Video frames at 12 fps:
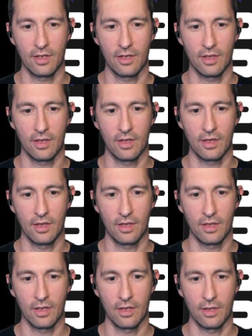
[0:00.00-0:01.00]

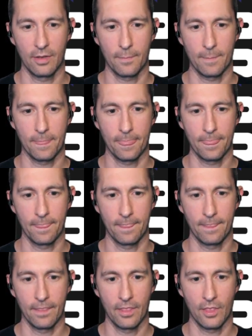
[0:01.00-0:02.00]

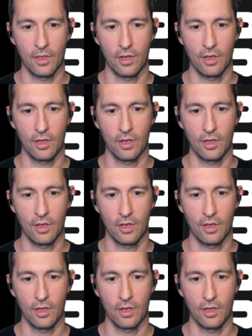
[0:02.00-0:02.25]
Nothing is said.